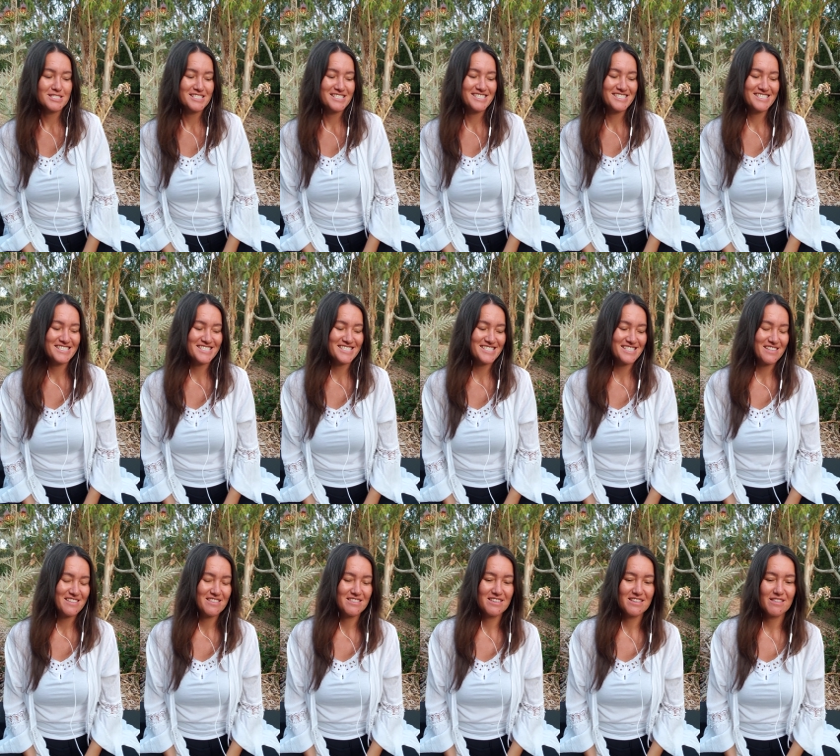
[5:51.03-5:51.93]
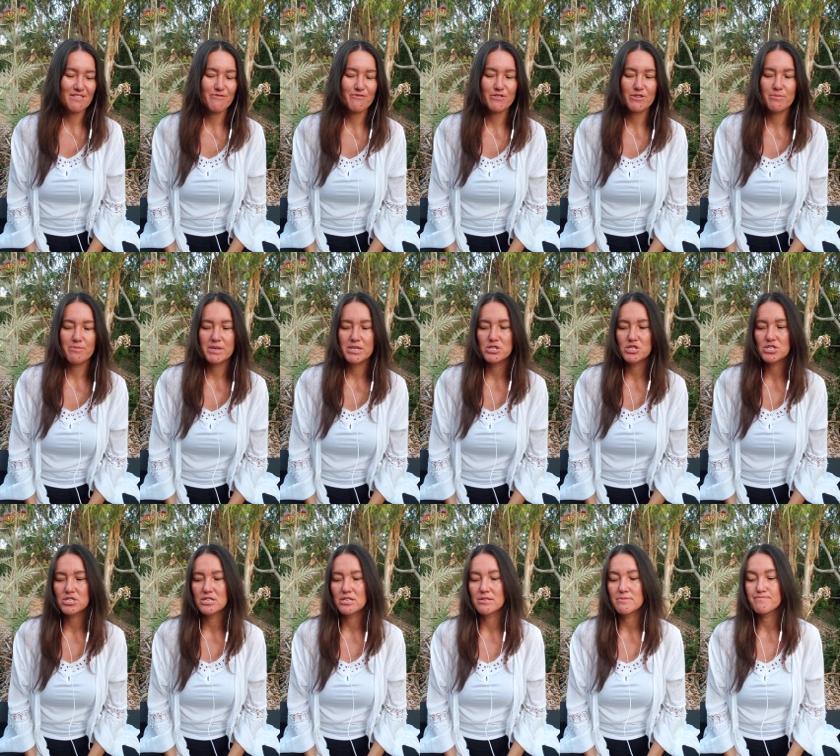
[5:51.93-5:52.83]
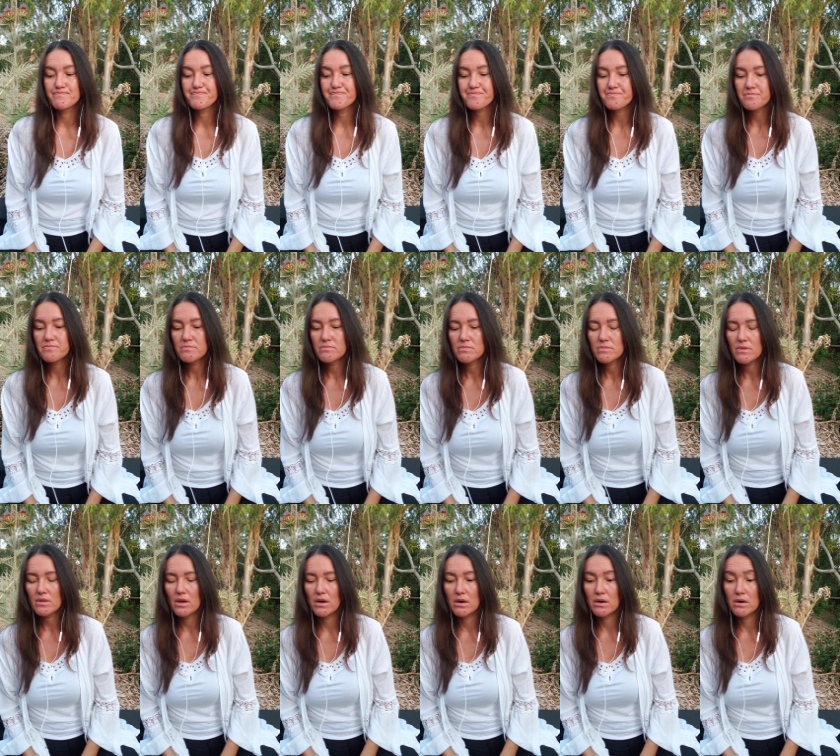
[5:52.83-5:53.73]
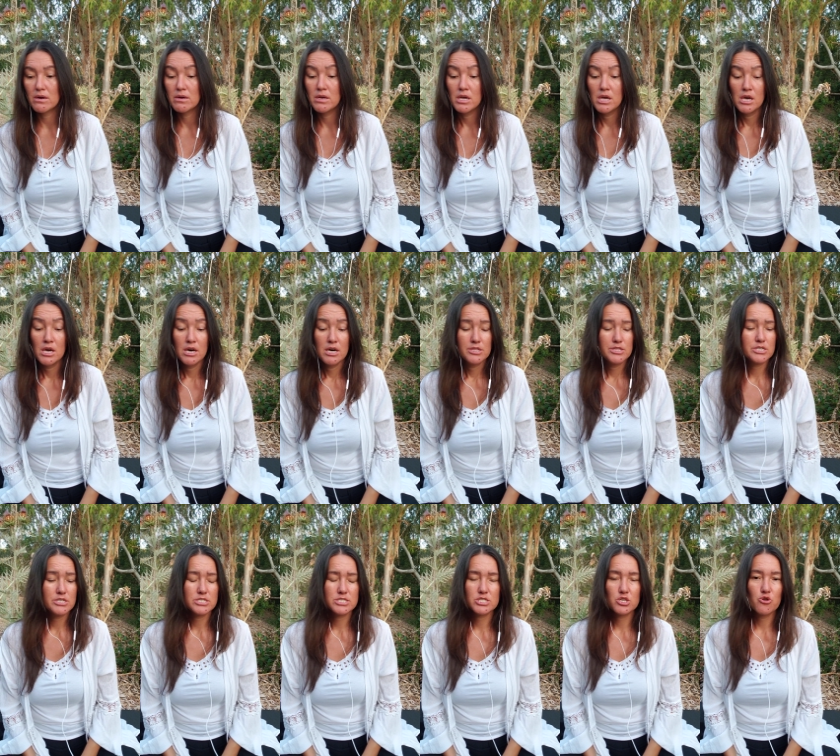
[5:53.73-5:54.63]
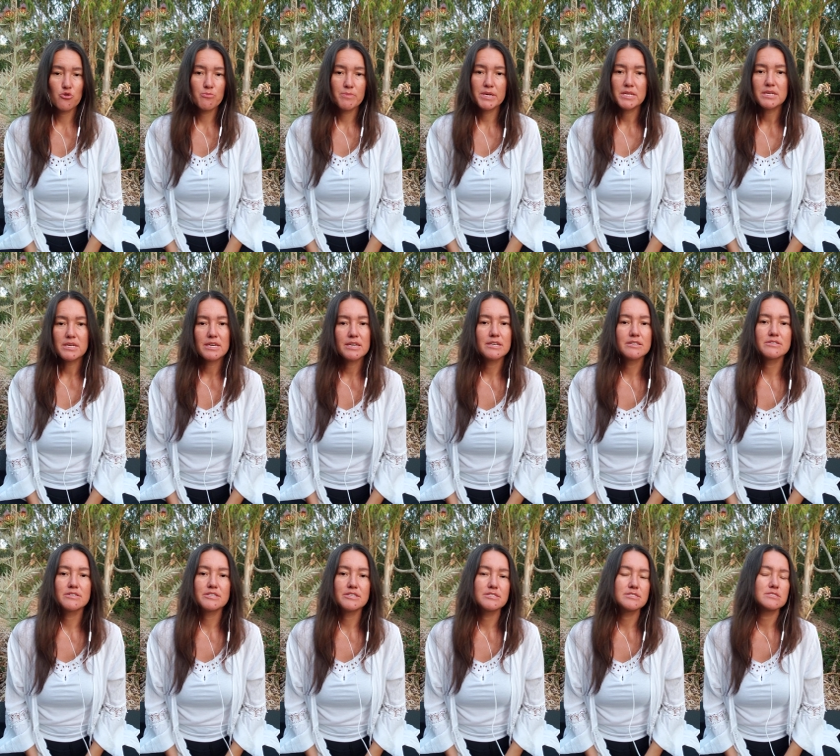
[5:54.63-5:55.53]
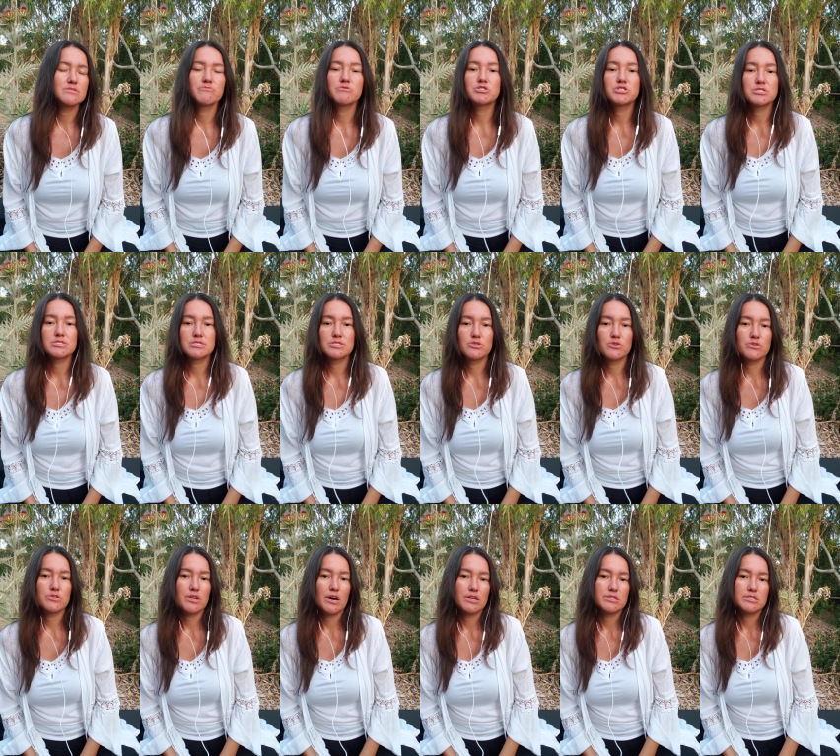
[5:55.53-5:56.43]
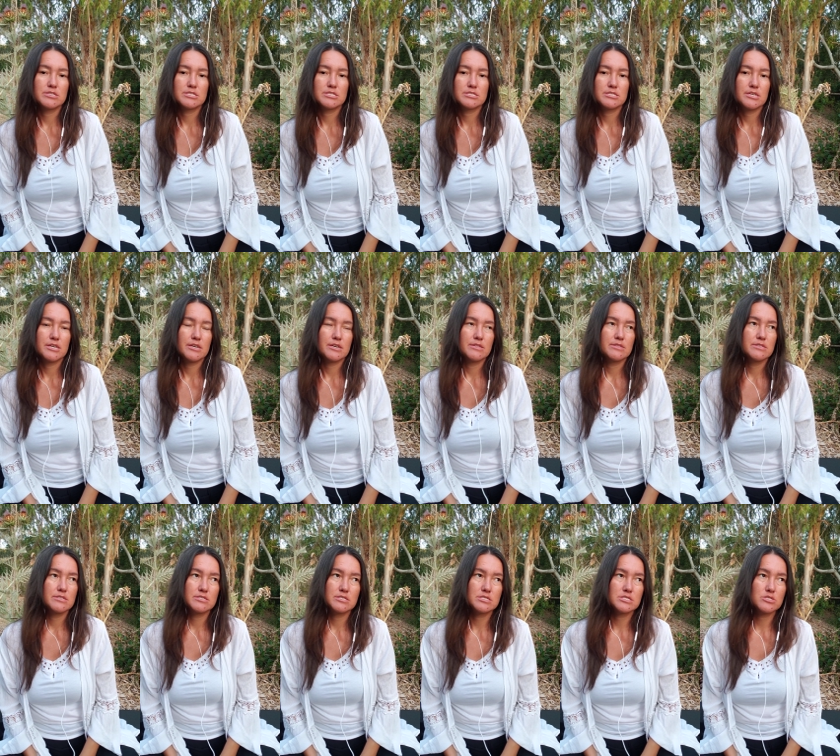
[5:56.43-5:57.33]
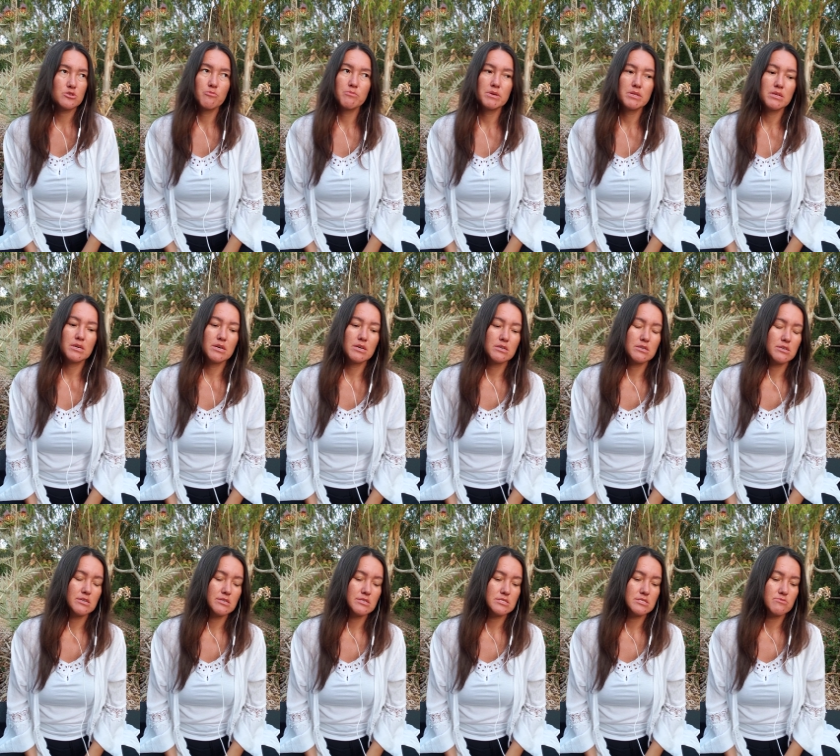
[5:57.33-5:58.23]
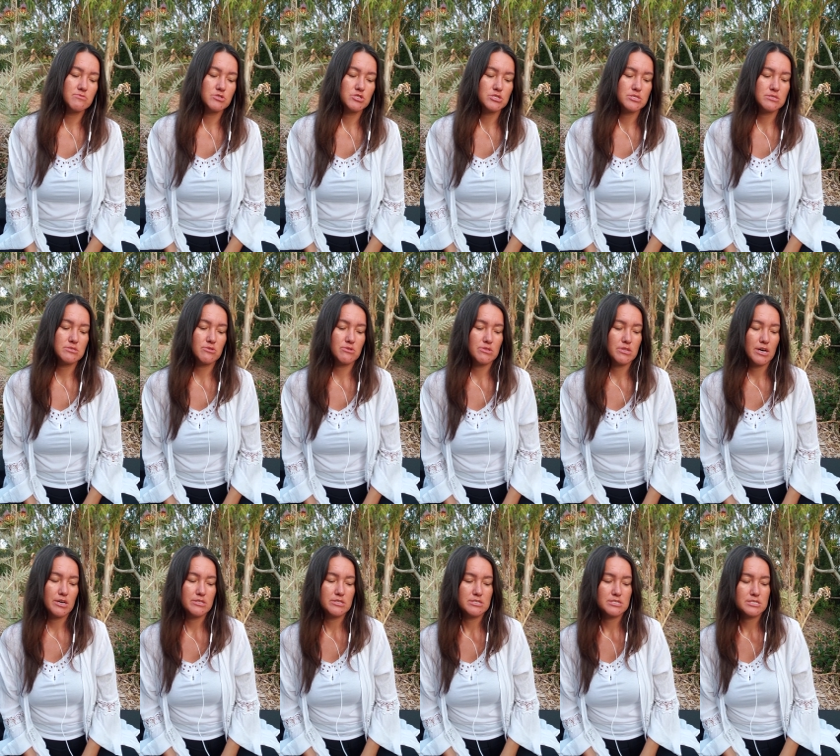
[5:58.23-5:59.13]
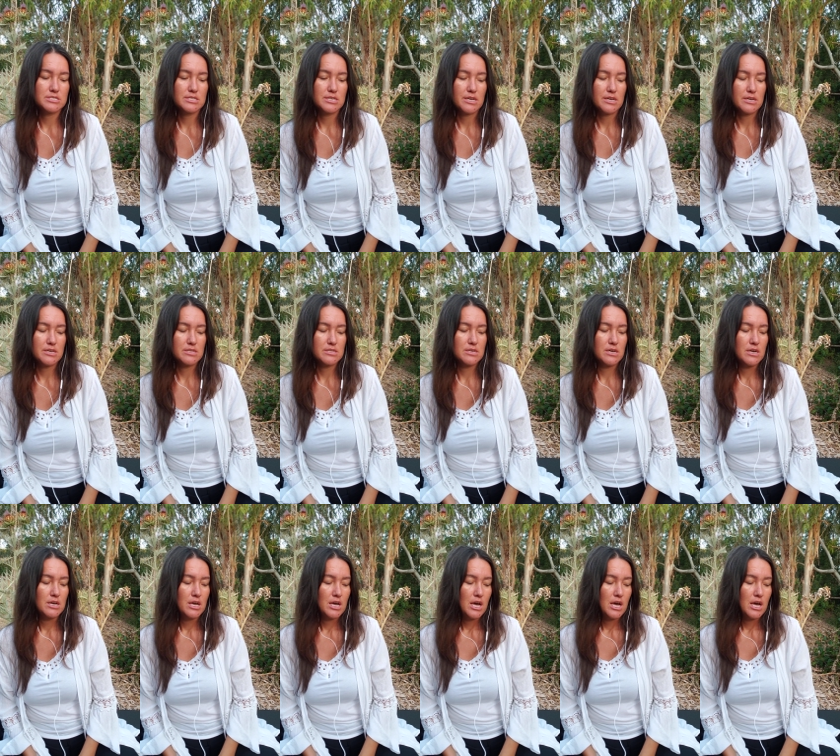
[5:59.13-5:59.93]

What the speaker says: It's just the information, there's so many areas we just don't understand. There's so many areas we just don't understand.